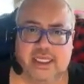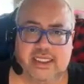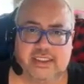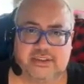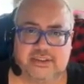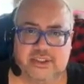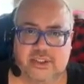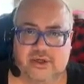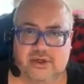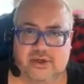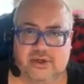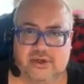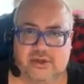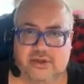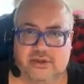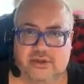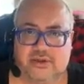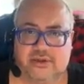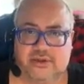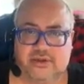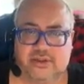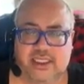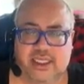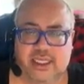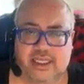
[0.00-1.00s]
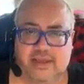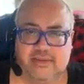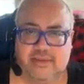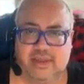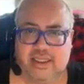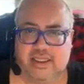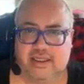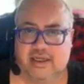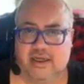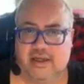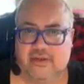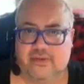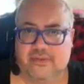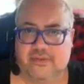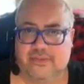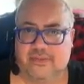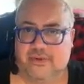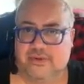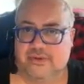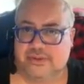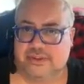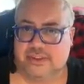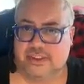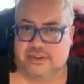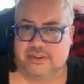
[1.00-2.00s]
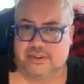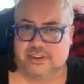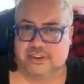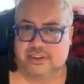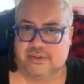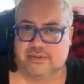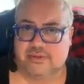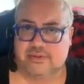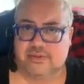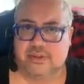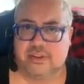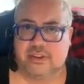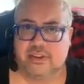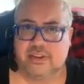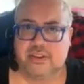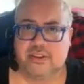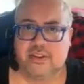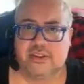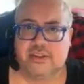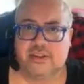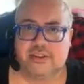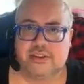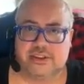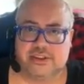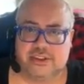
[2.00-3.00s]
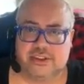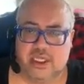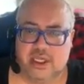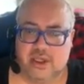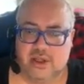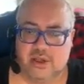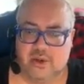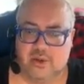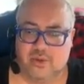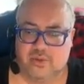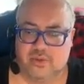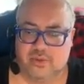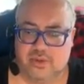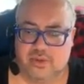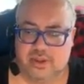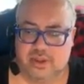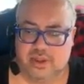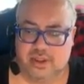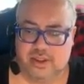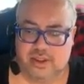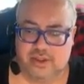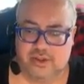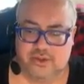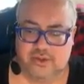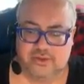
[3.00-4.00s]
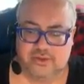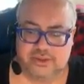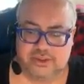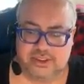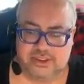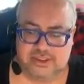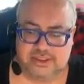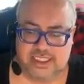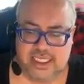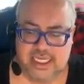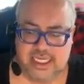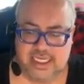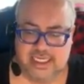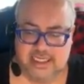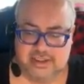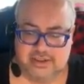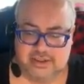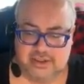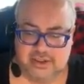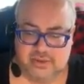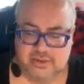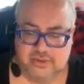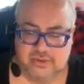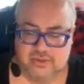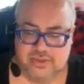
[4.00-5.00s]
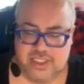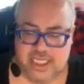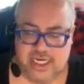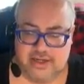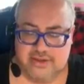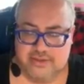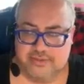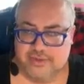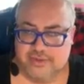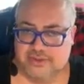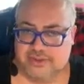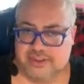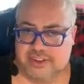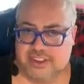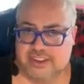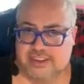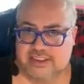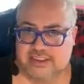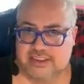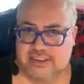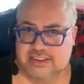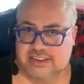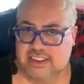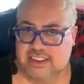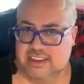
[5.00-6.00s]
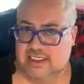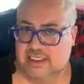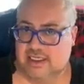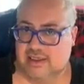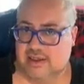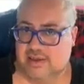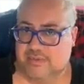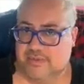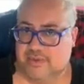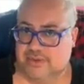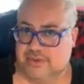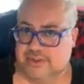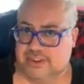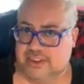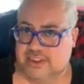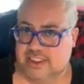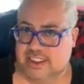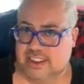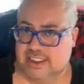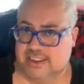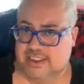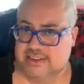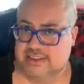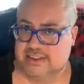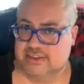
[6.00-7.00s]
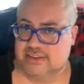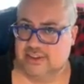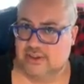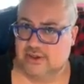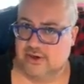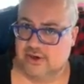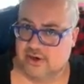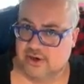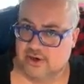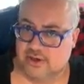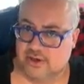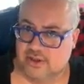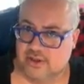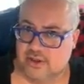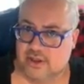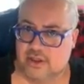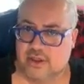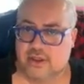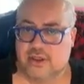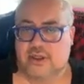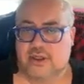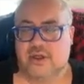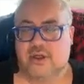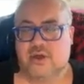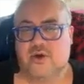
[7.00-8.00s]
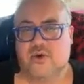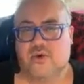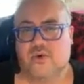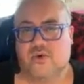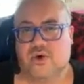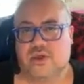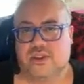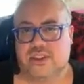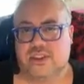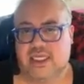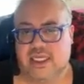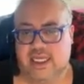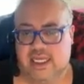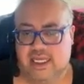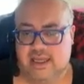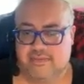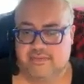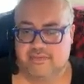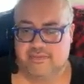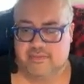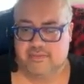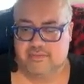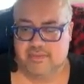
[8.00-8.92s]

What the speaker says: It's her, him, and another person, you know? So who's to say, you know, who that other person is? Is it a person connected to her or to him?